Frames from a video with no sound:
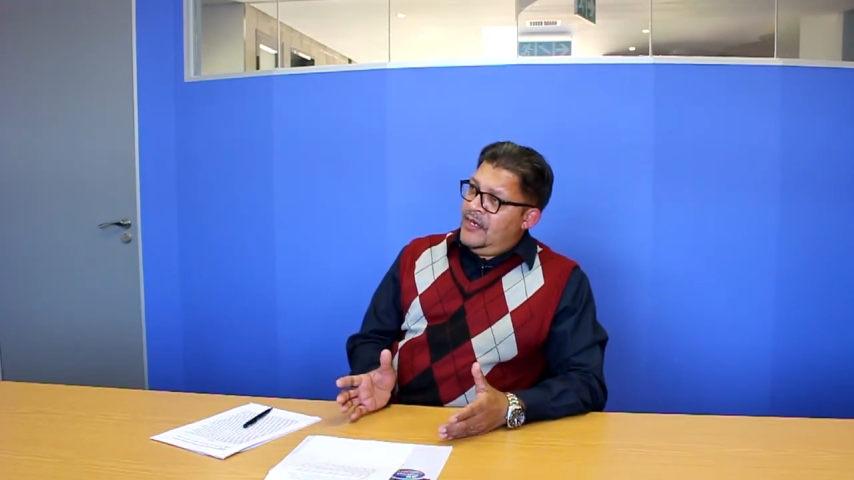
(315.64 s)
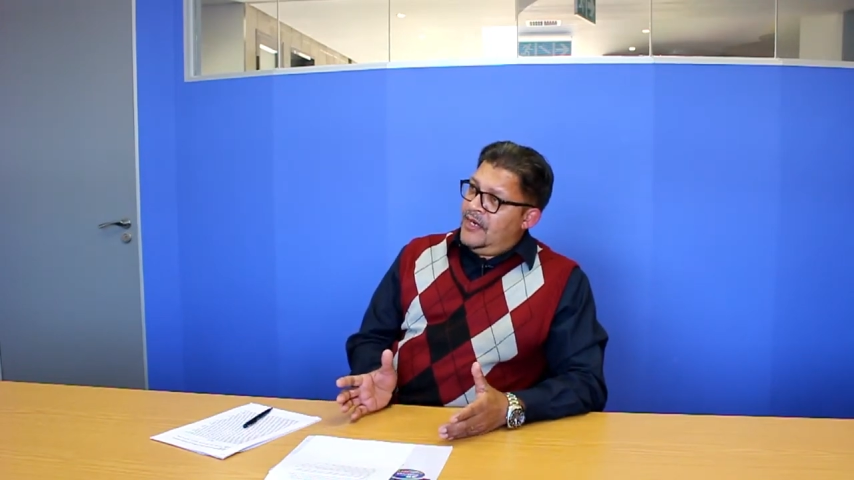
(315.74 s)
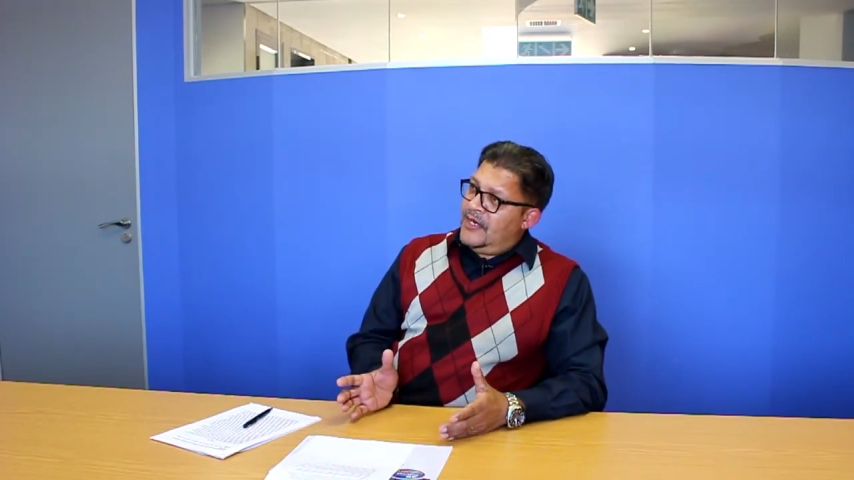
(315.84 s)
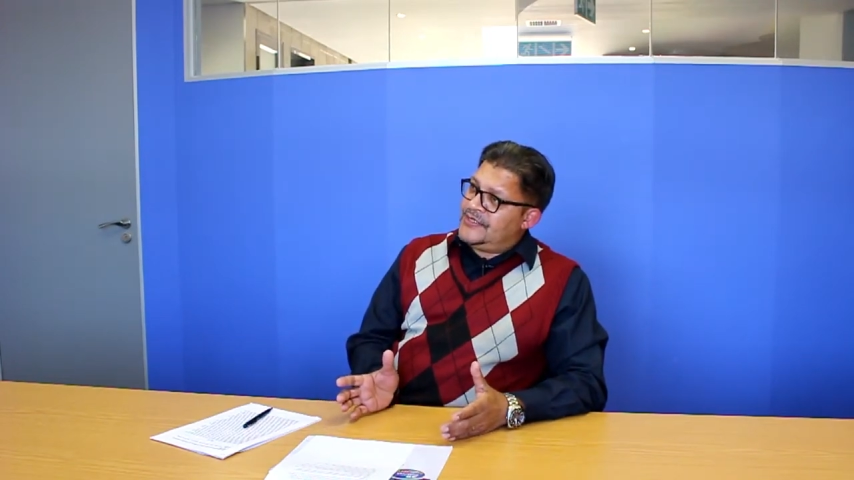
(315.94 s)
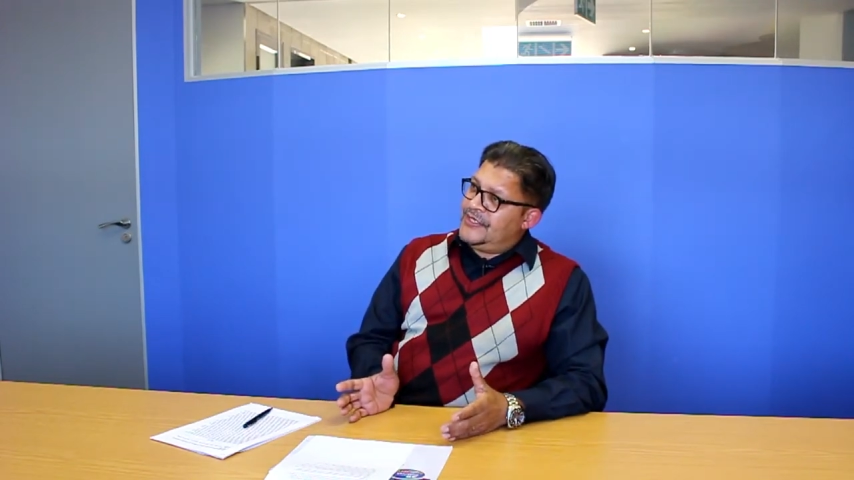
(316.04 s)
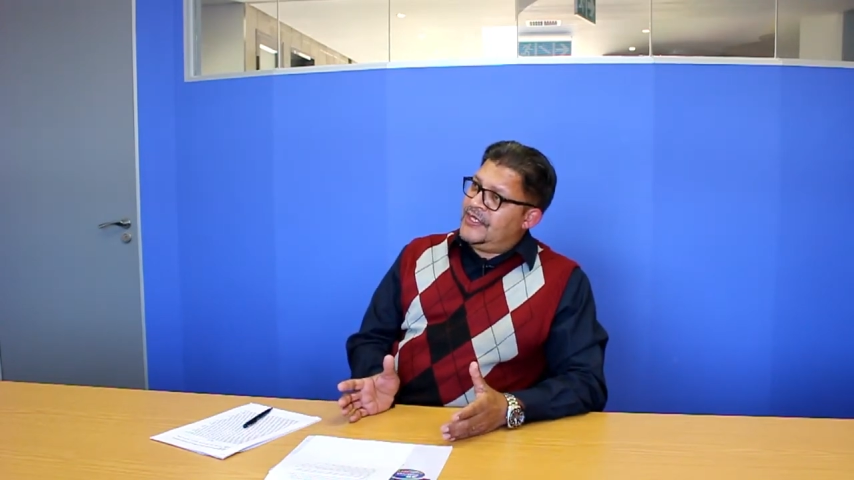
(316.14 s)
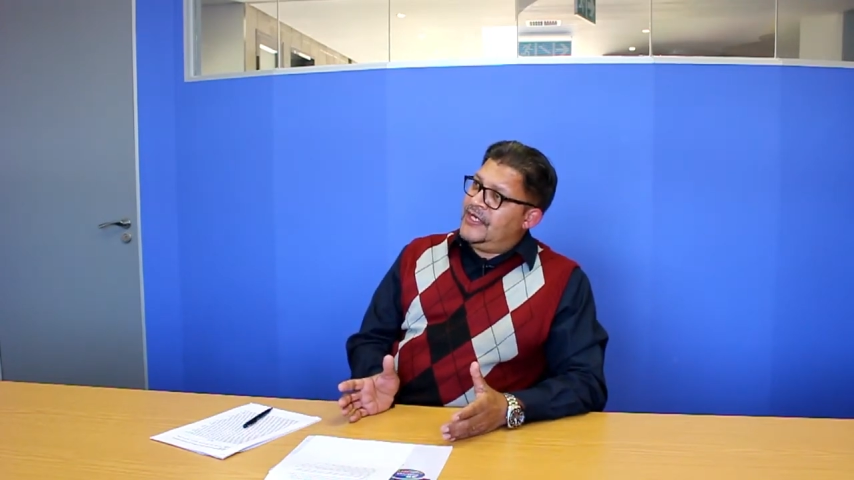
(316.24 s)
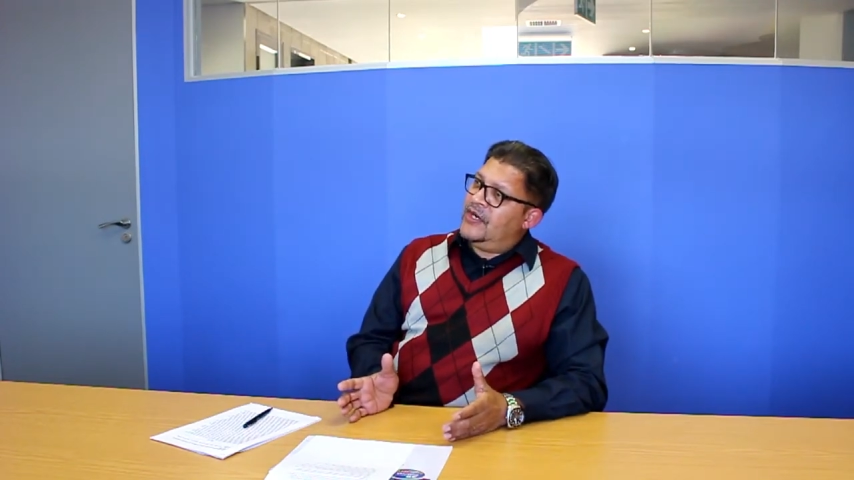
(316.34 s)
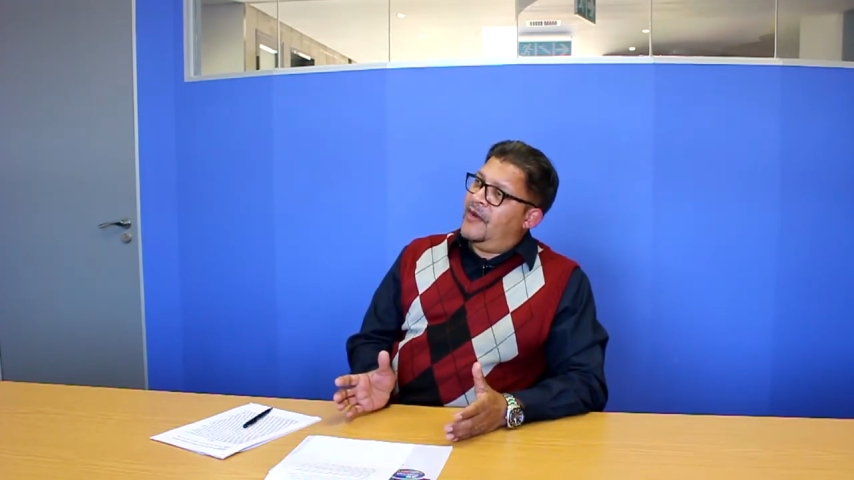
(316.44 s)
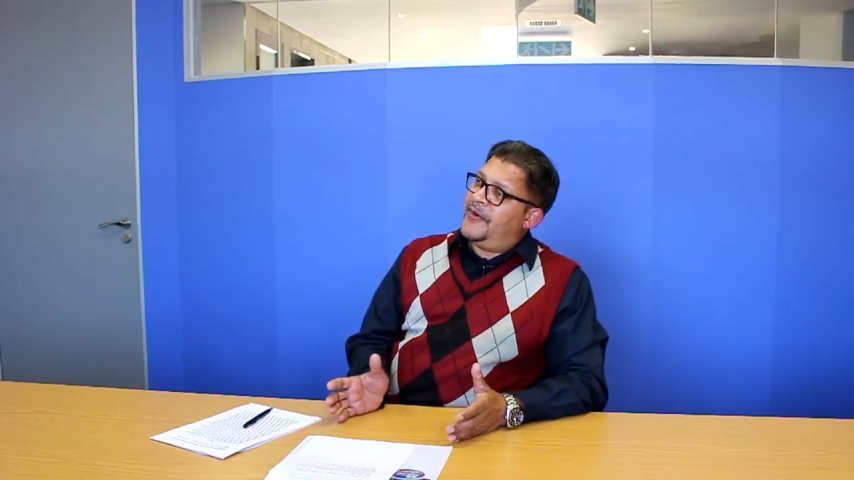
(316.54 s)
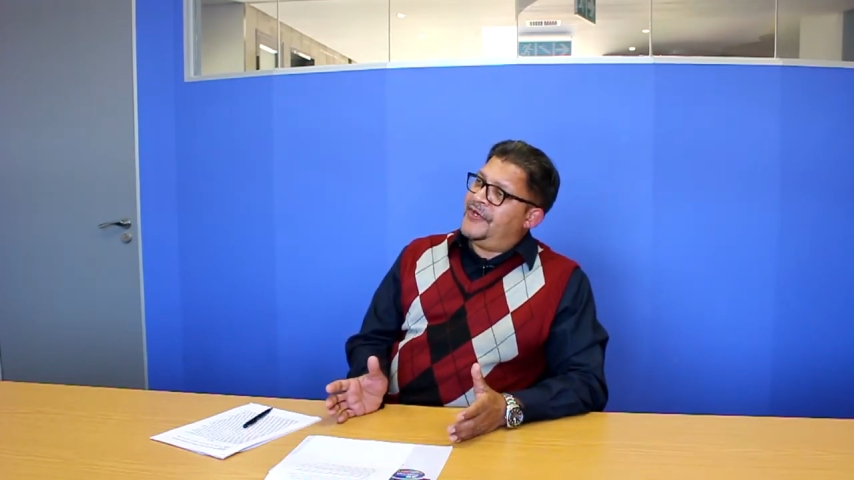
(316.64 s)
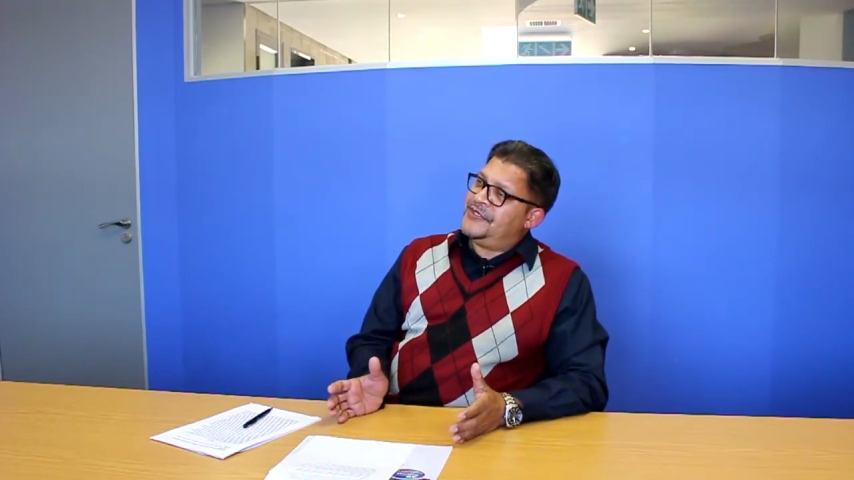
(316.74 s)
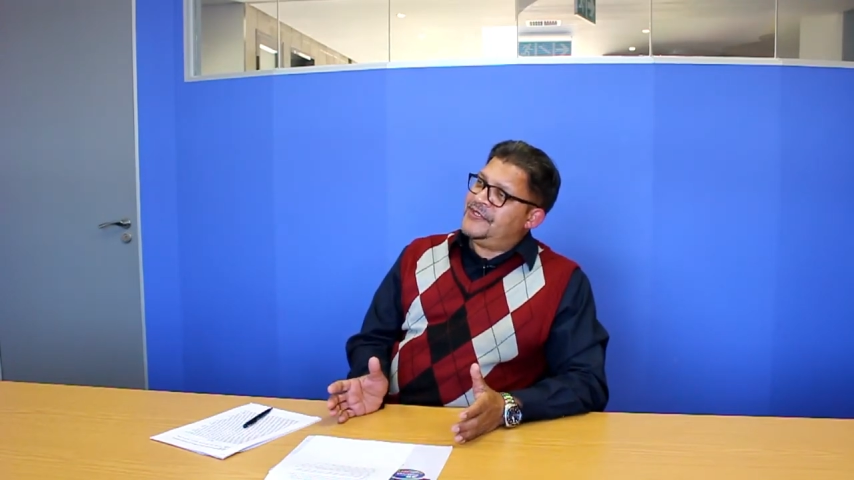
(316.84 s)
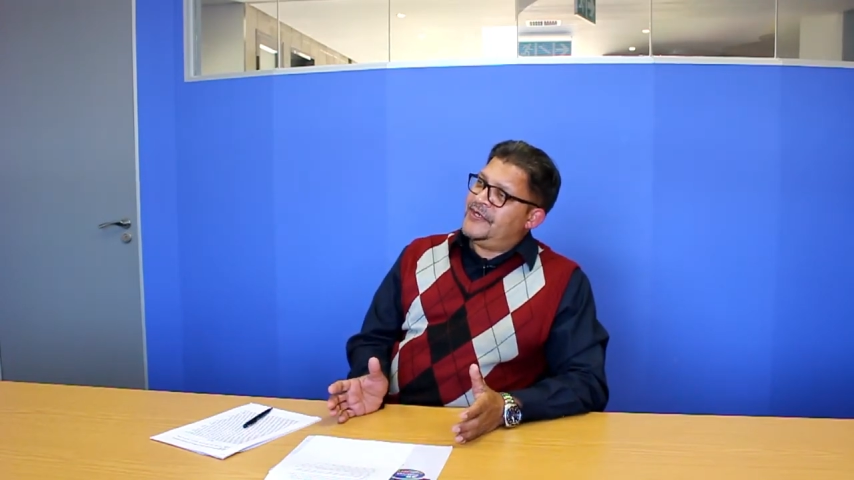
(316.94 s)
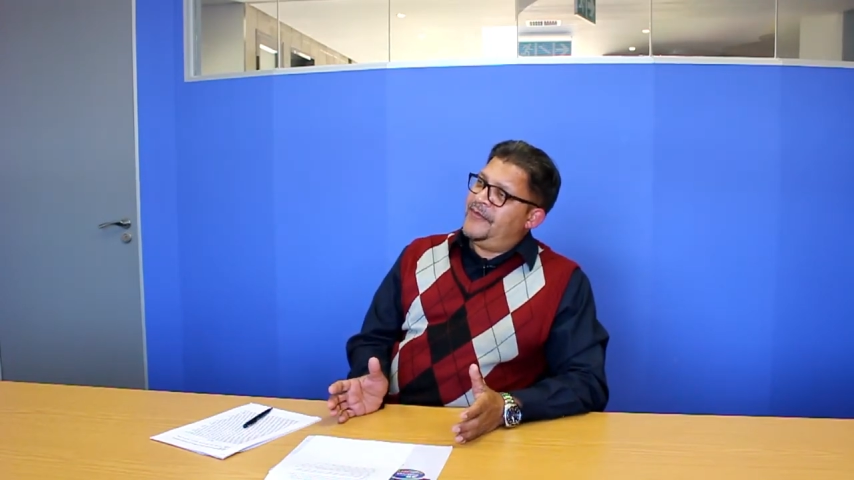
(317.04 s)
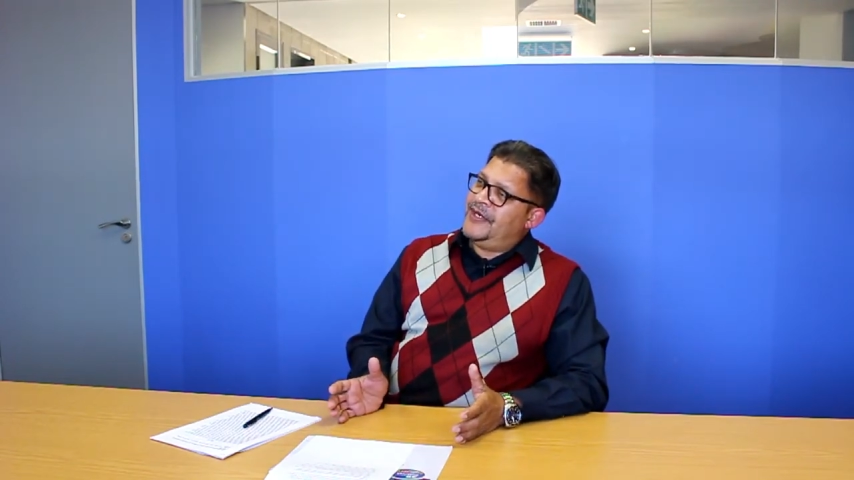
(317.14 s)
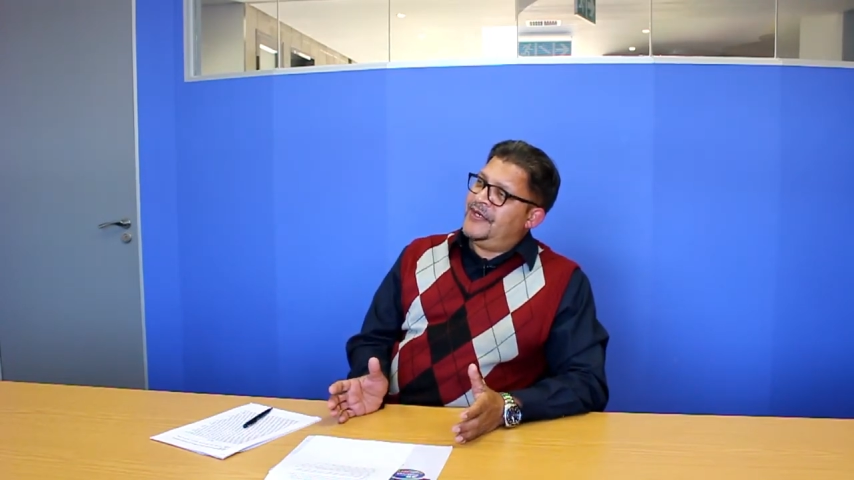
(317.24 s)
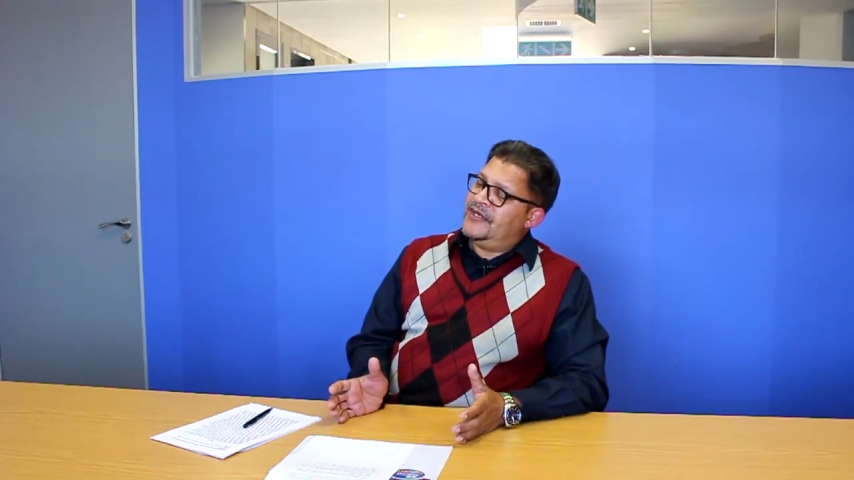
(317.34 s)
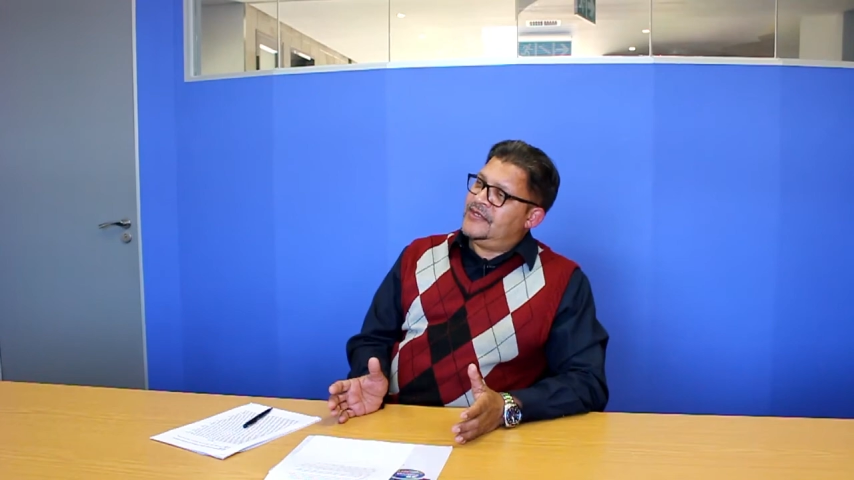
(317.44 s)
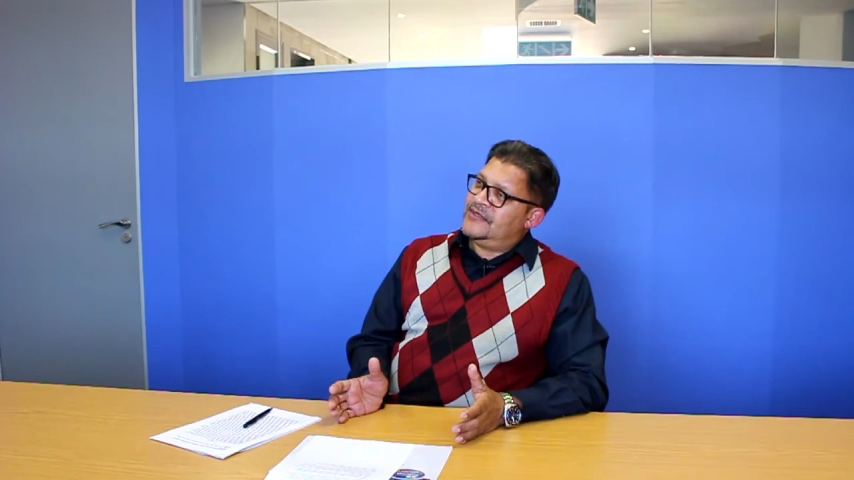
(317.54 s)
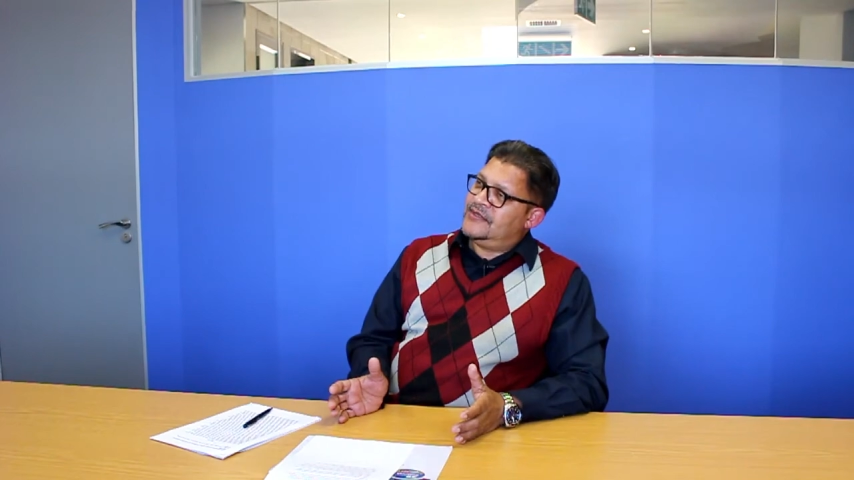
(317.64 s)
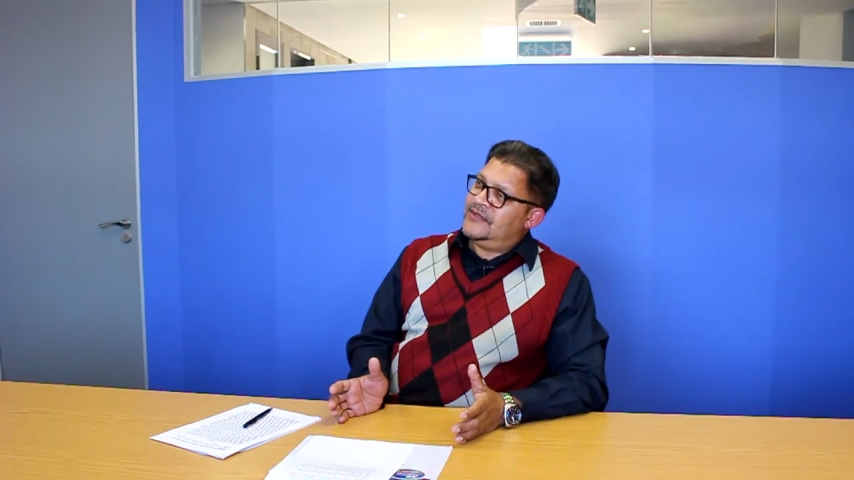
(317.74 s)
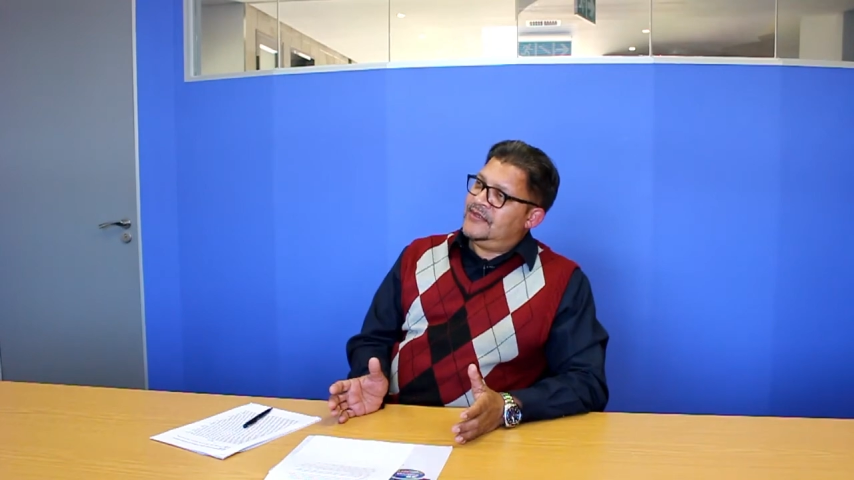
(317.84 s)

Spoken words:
are sitting in operations and maintenance.